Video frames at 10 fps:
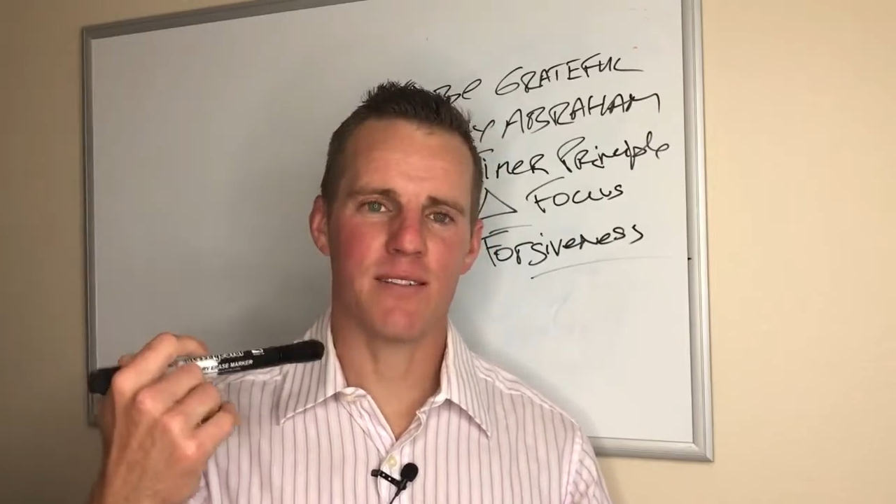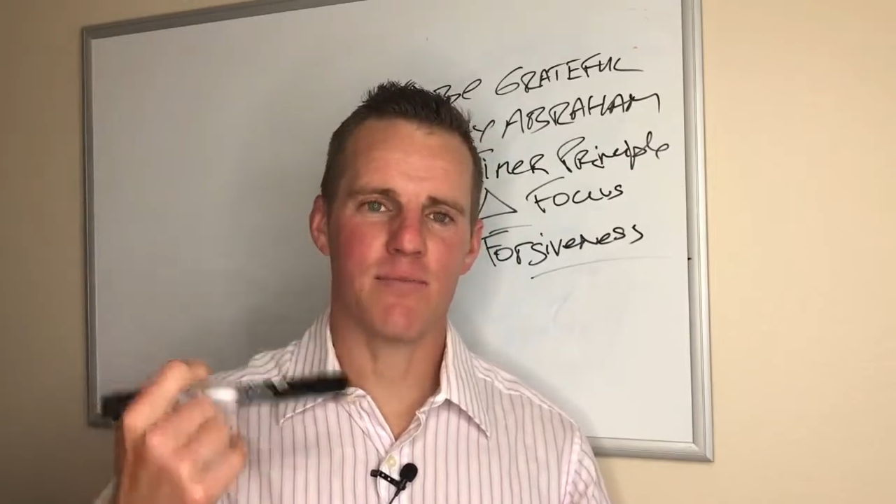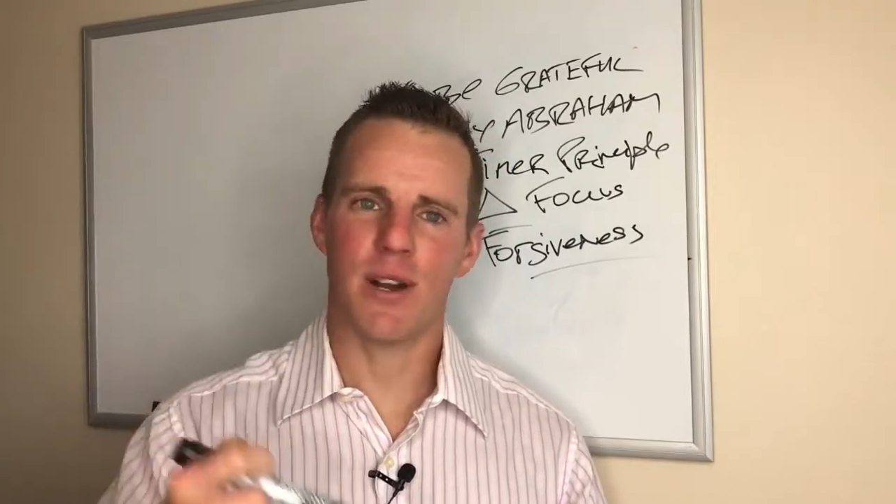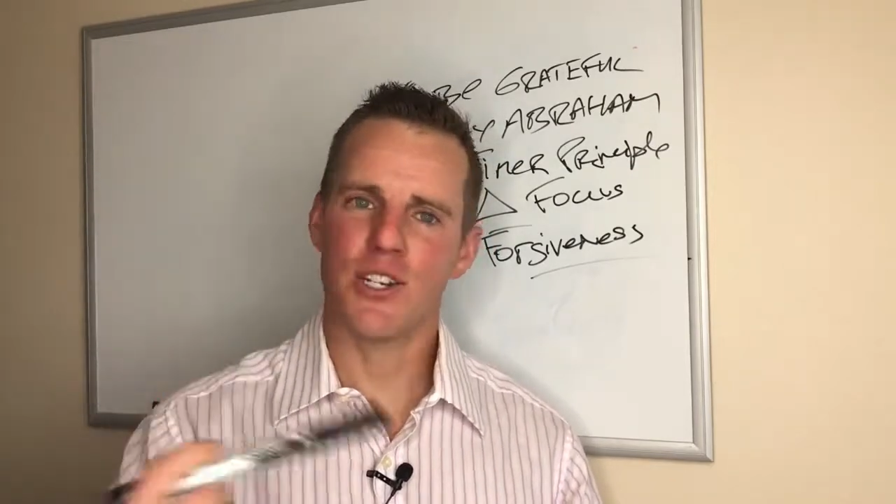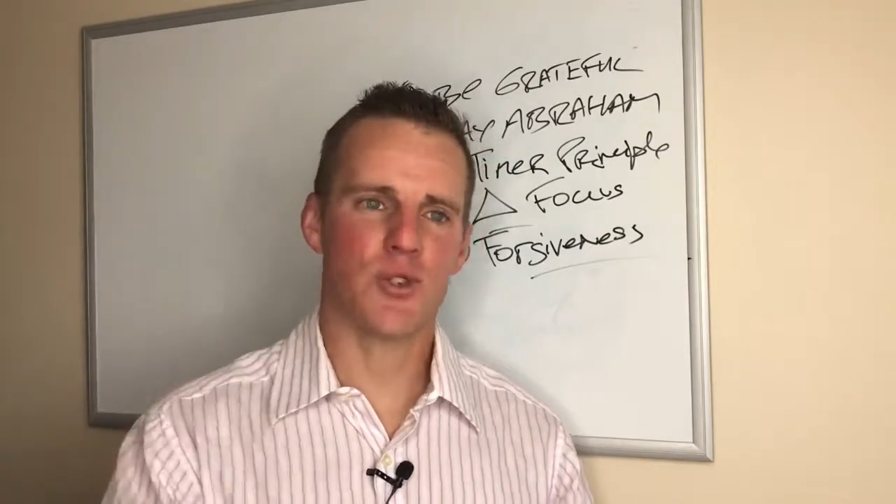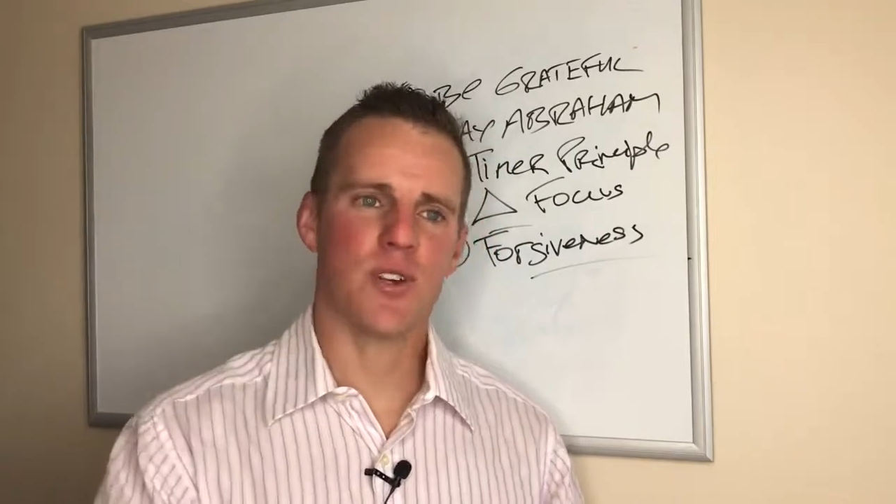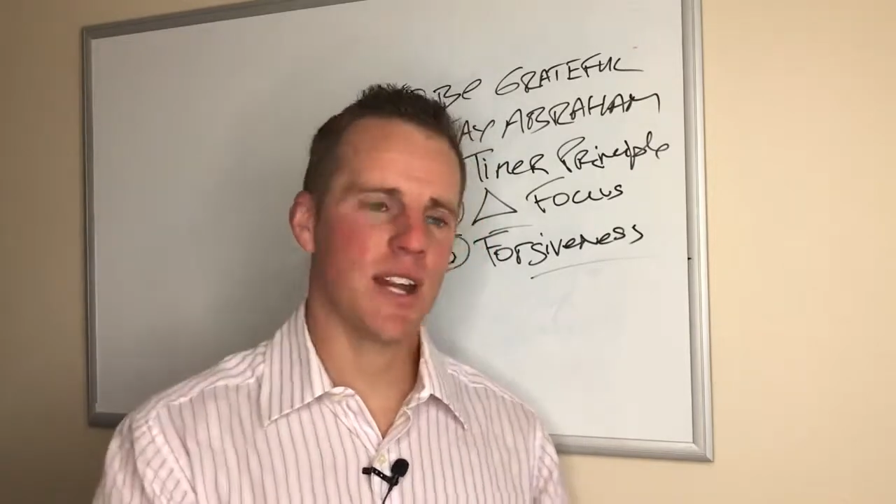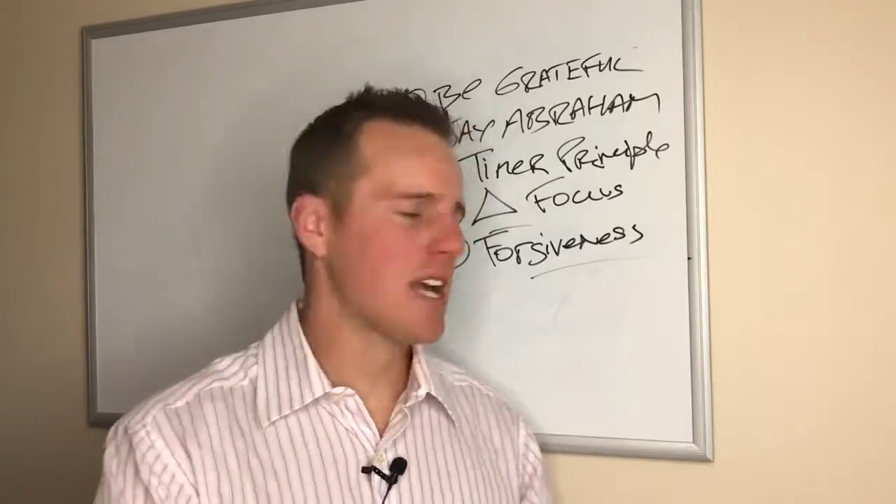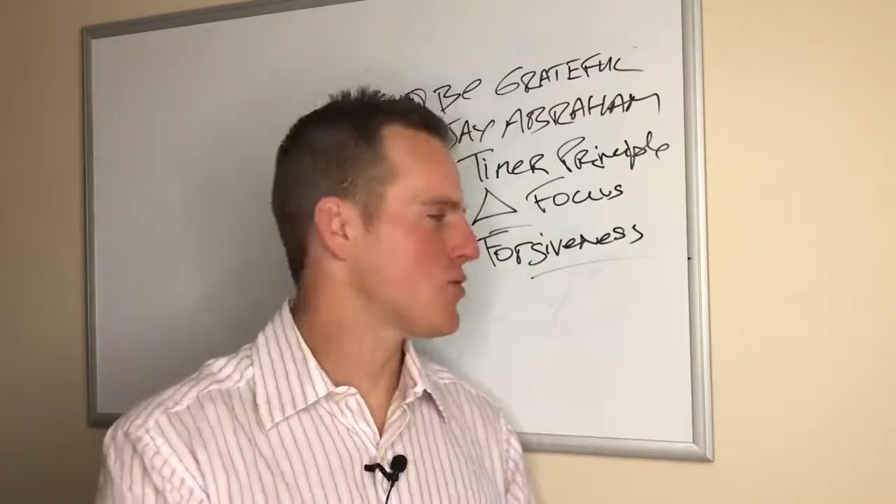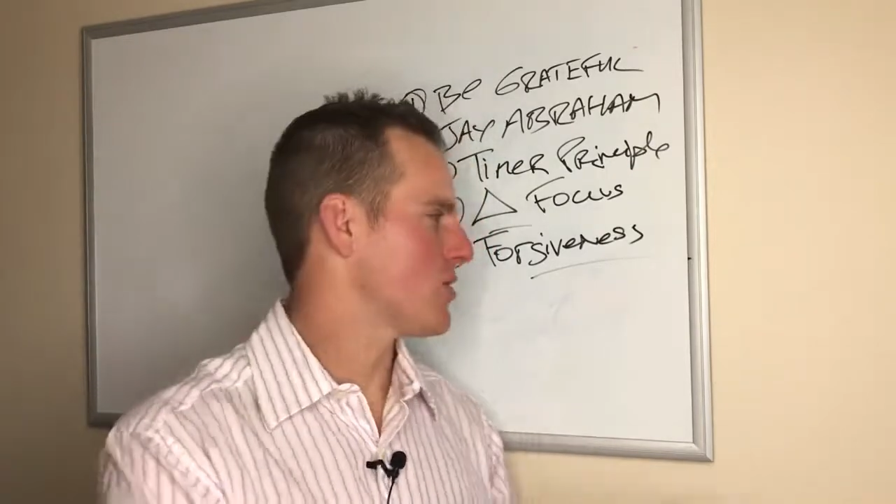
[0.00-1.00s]
by just doing it
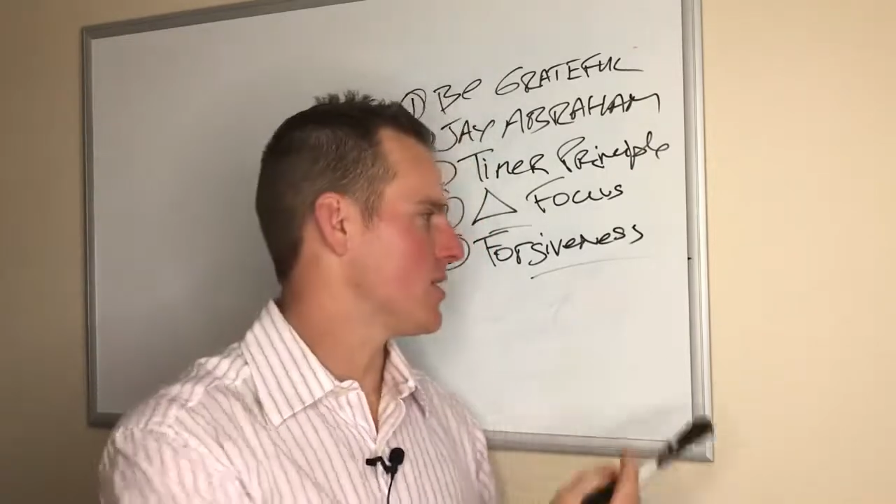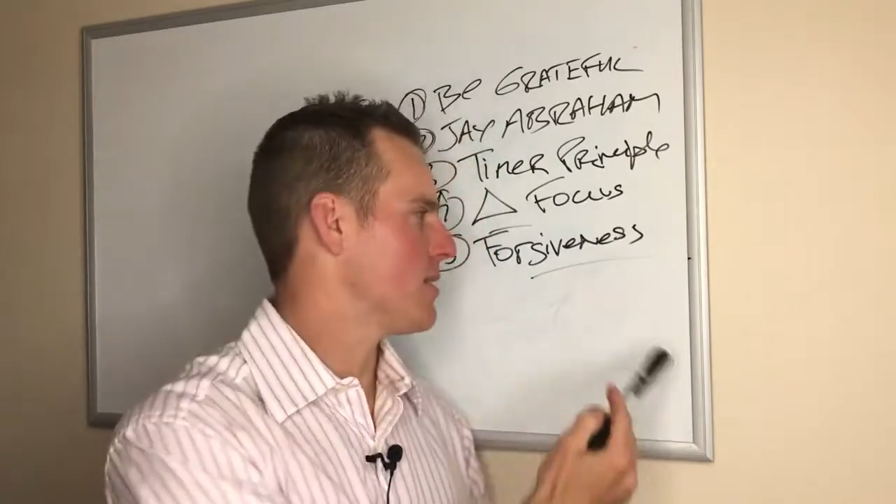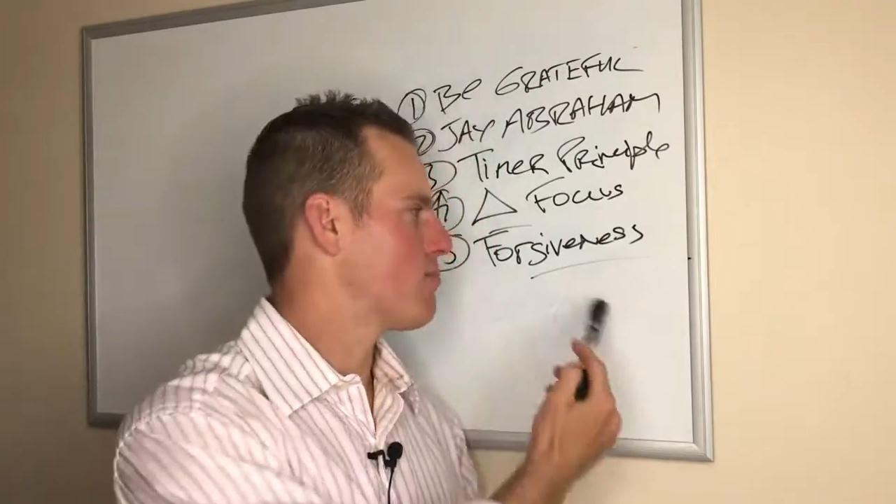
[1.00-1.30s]
naturally.